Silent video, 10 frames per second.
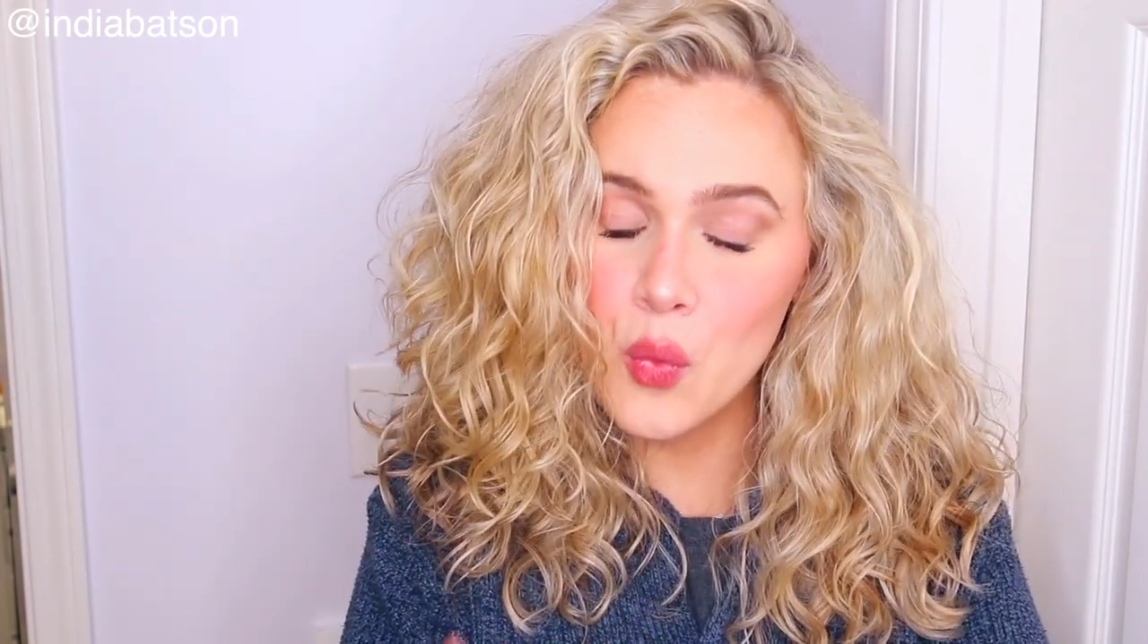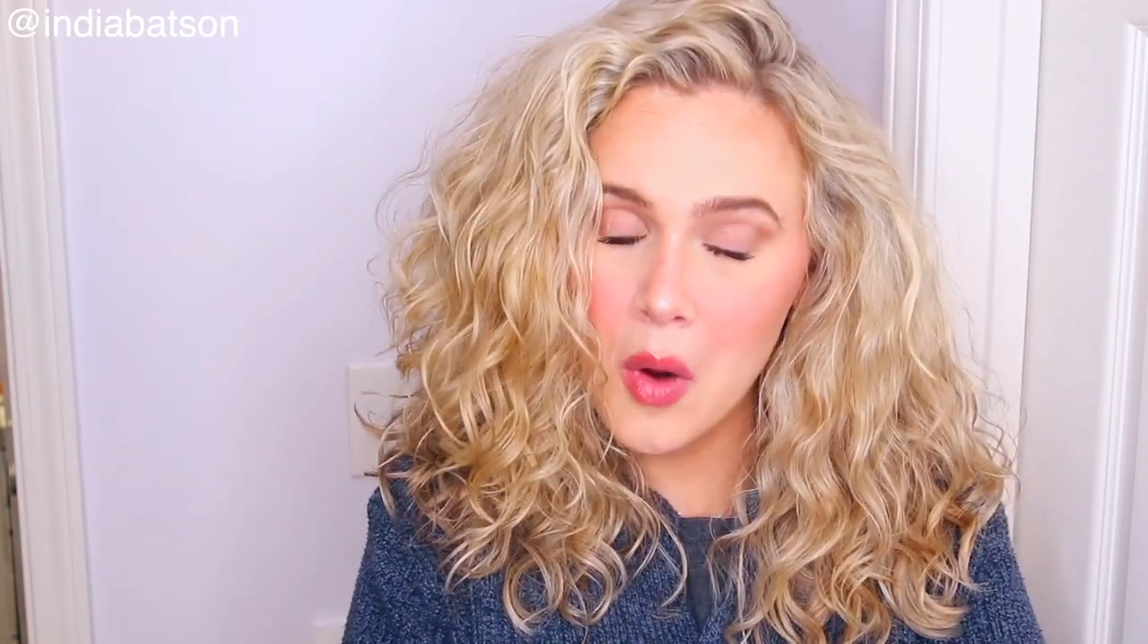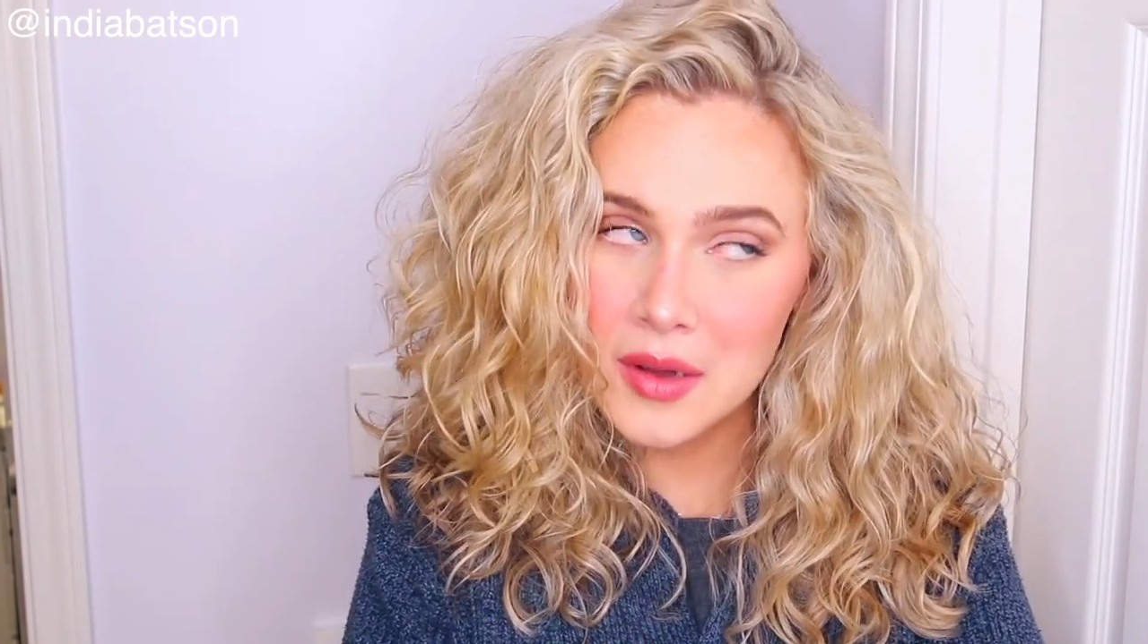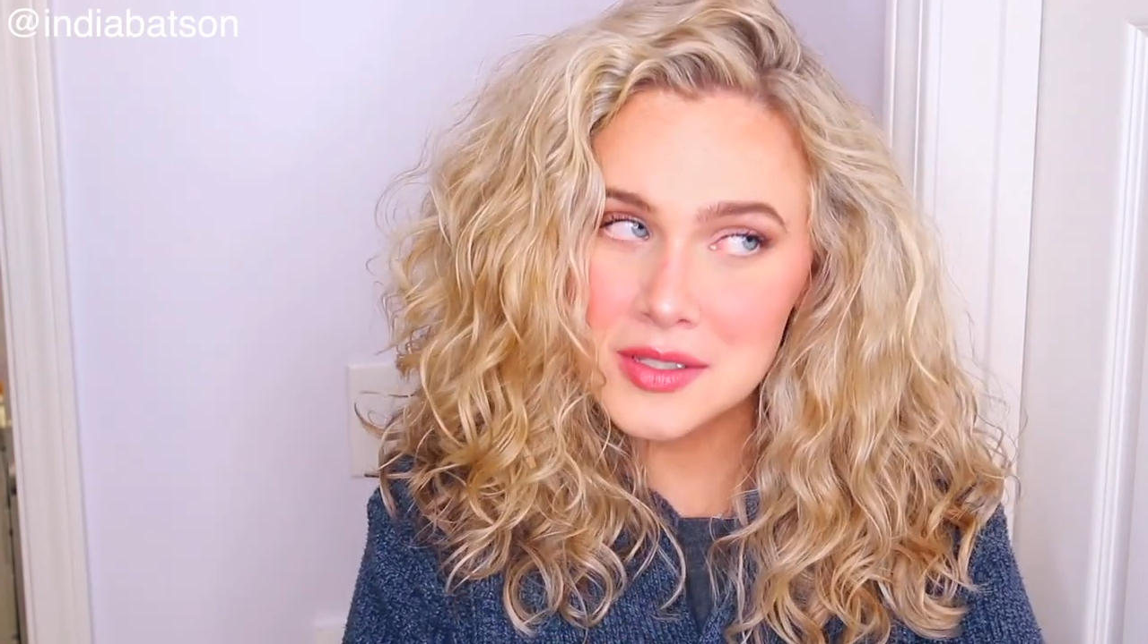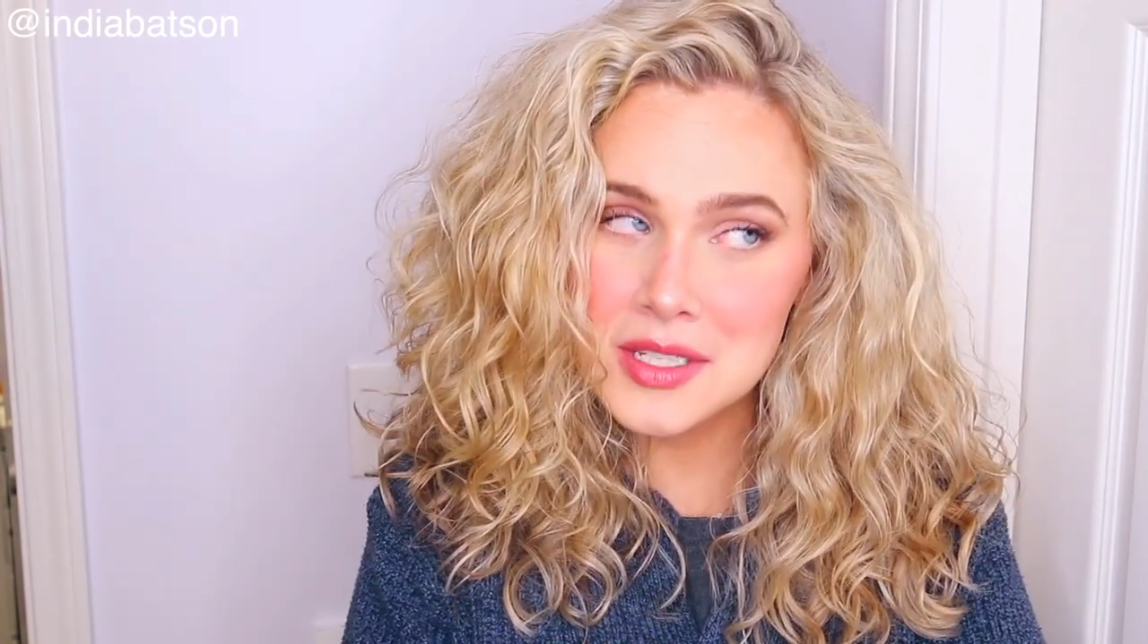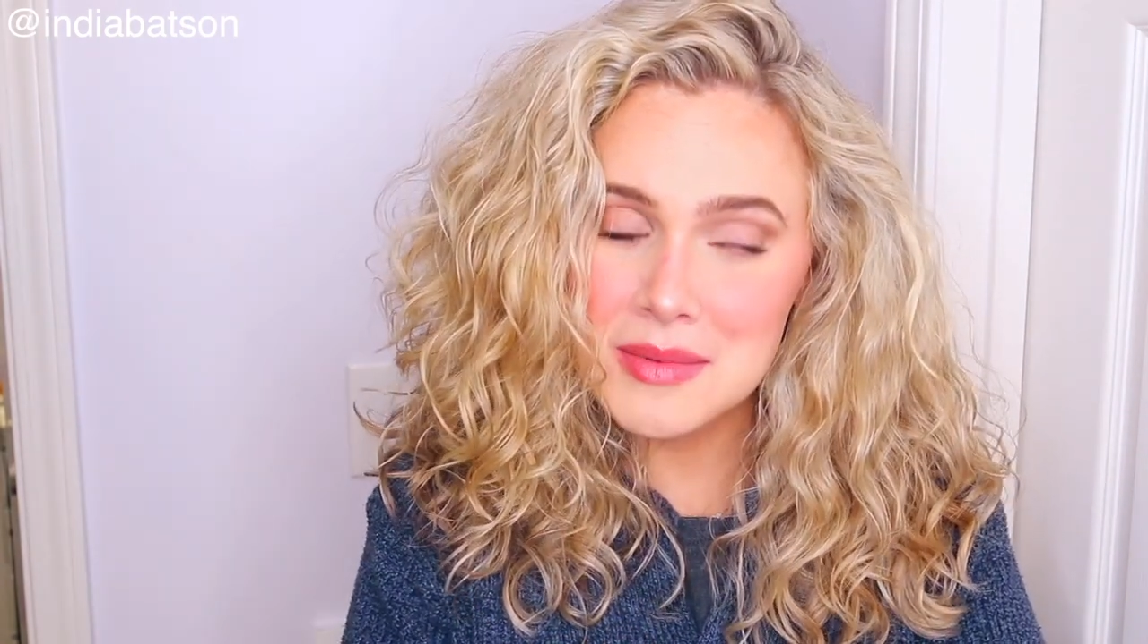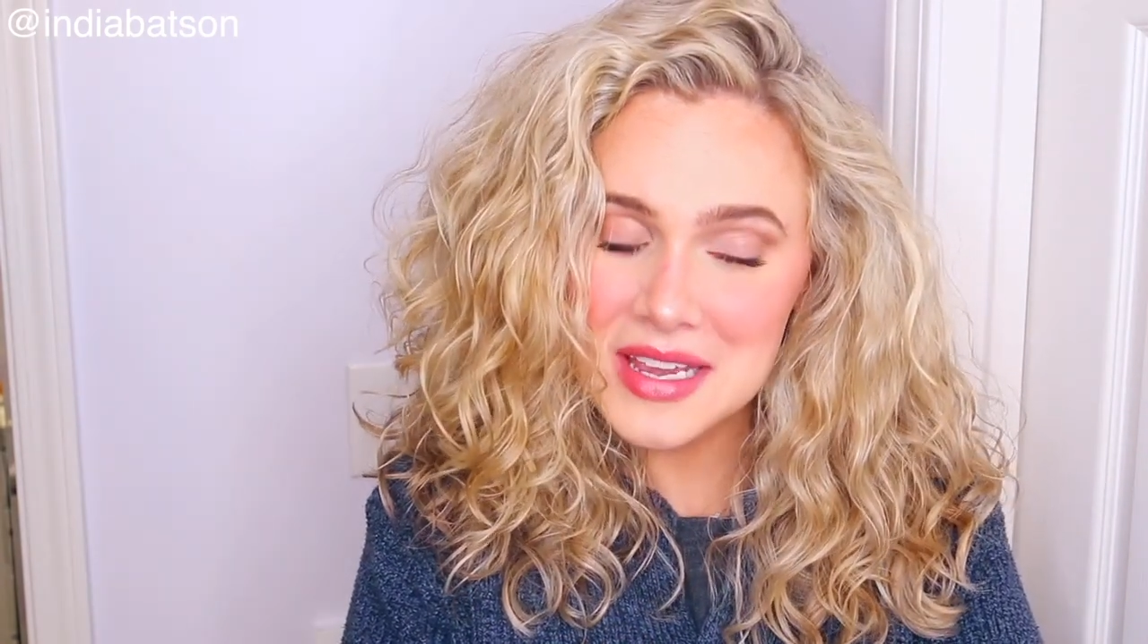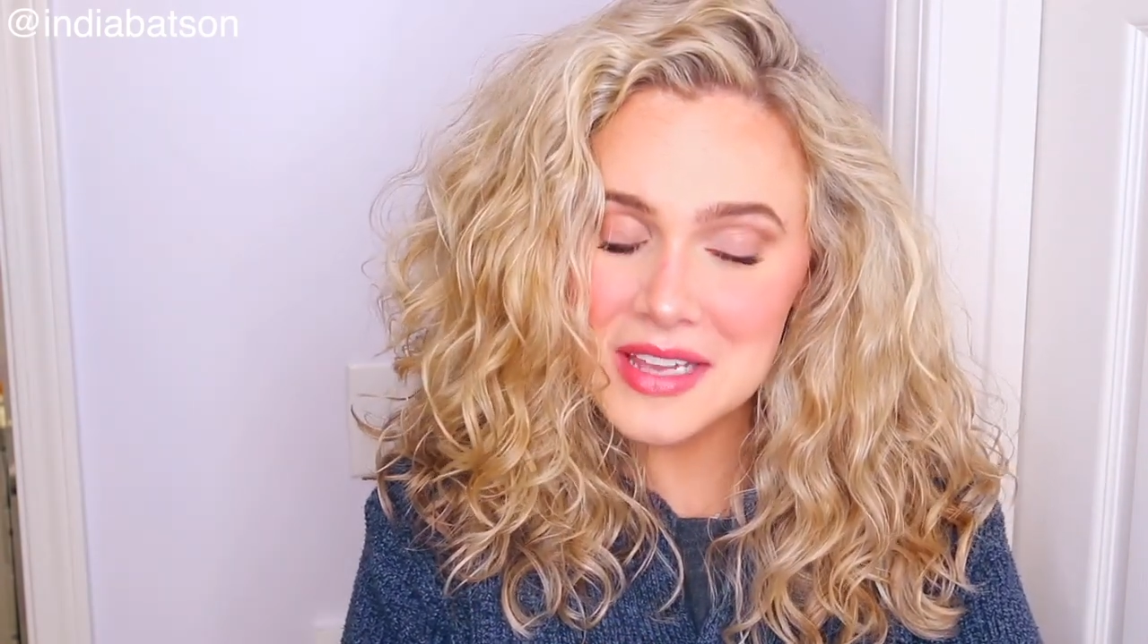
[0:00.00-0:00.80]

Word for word: wants to make